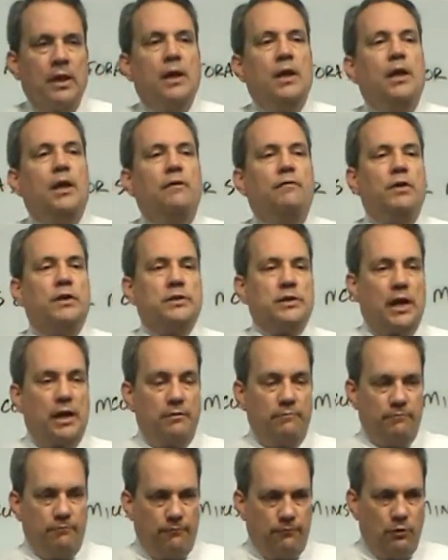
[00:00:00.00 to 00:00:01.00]
If it's a
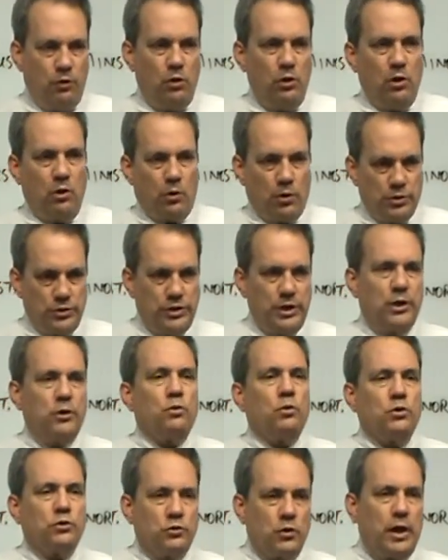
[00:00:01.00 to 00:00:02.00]
full or
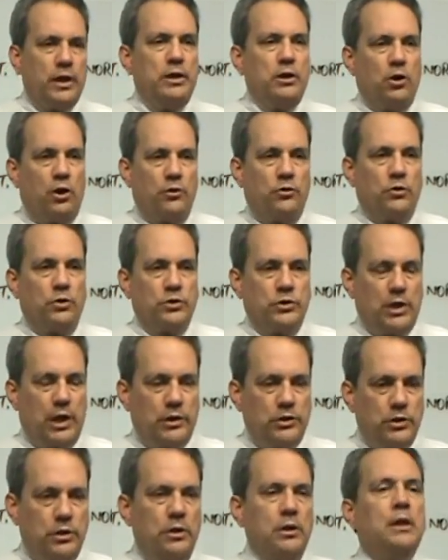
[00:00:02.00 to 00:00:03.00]
general trading
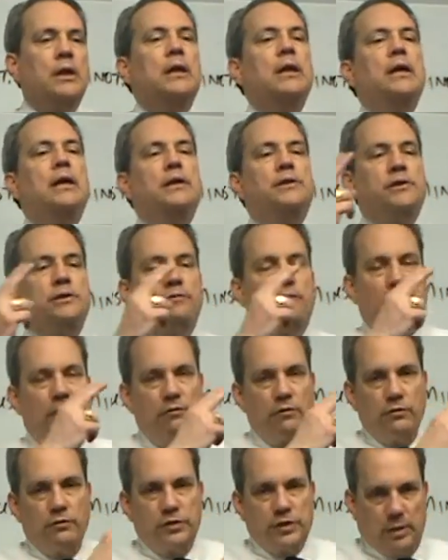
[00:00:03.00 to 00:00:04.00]
authorization, it's in
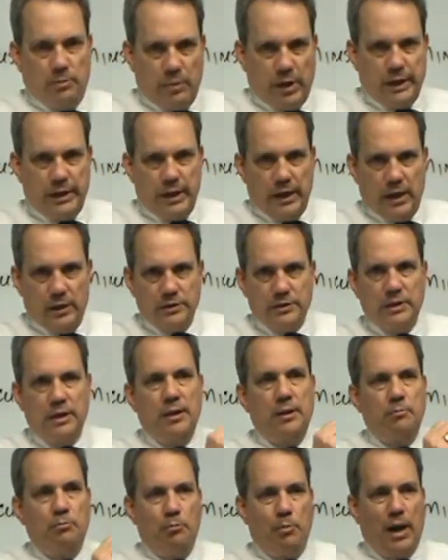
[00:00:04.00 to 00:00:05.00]
favor of somebody else,
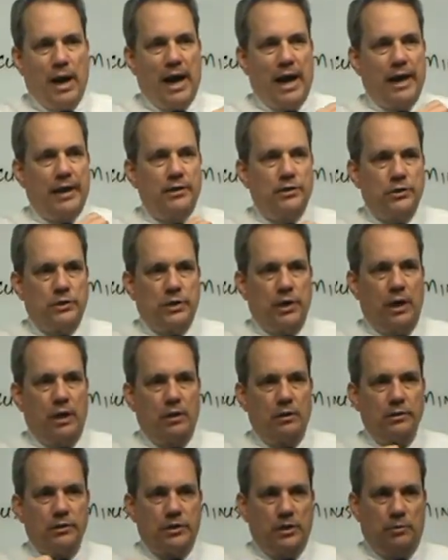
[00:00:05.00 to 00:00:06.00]
buy,
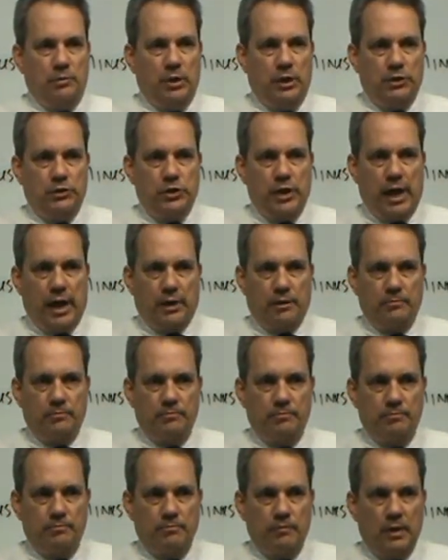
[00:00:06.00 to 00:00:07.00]
sell, send me a check.
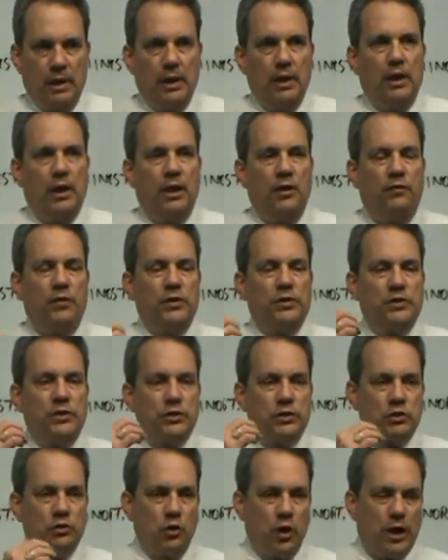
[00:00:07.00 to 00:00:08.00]
If it's
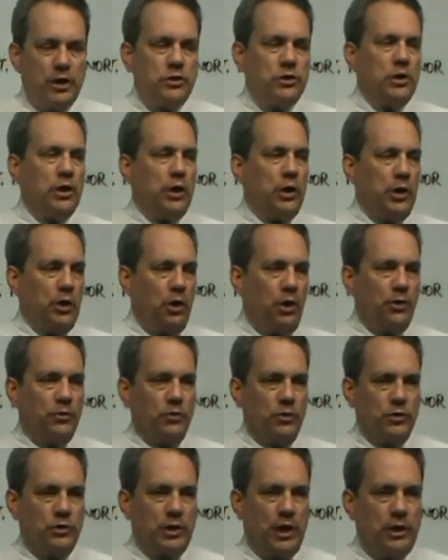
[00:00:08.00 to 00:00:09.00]
discretionary
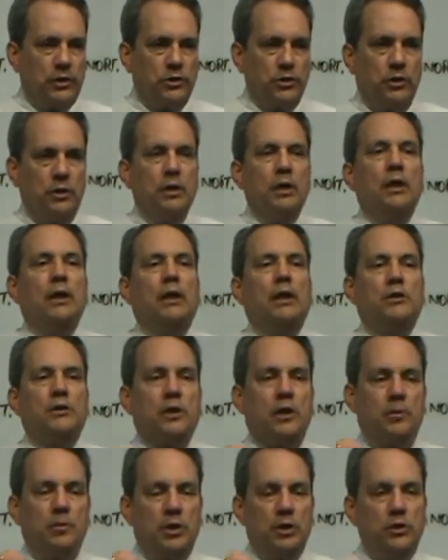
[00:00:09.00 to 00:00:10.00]
authorization, it's
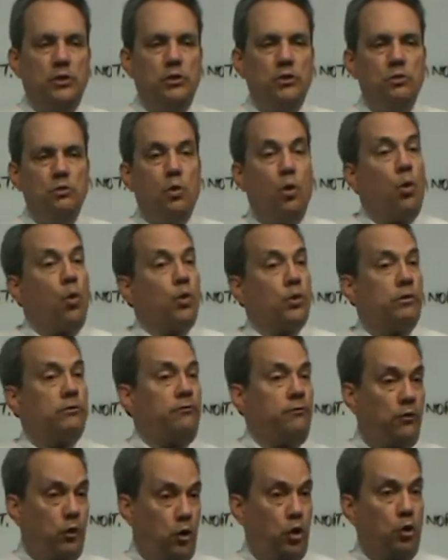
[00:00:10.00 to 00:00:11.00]
going to be you or the
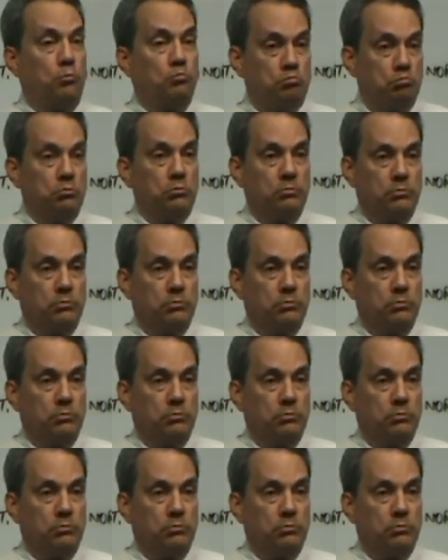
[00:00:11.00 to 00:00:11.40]
firm,